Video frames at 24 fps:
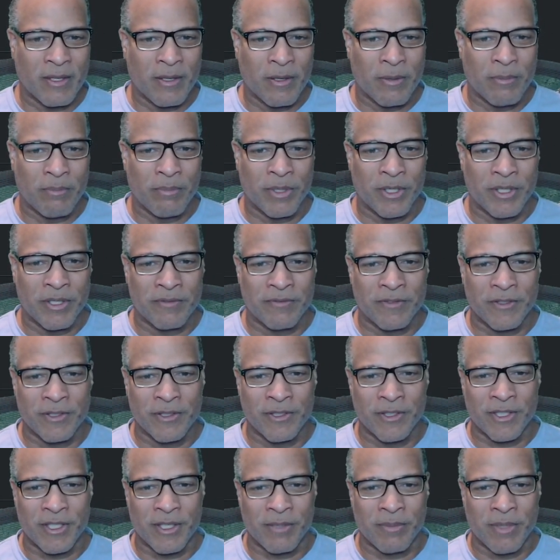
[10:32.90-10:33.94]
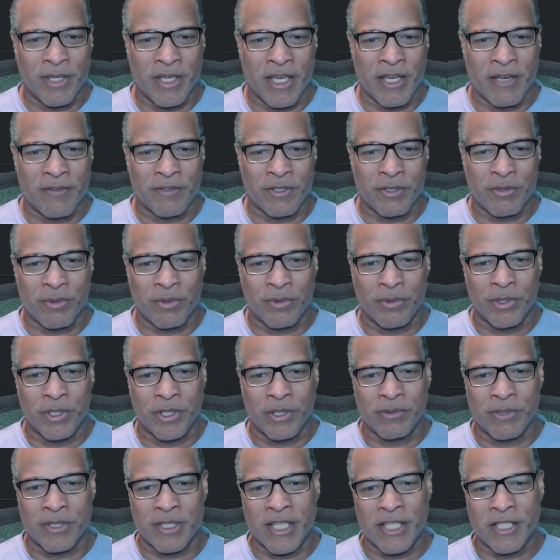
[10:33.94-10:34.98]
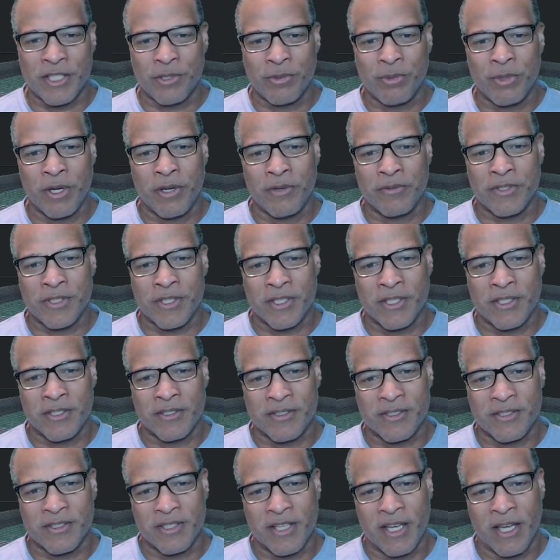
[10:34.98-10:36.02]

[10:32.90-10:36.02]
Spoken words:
But if you look at my average reward, it was like 12 cents.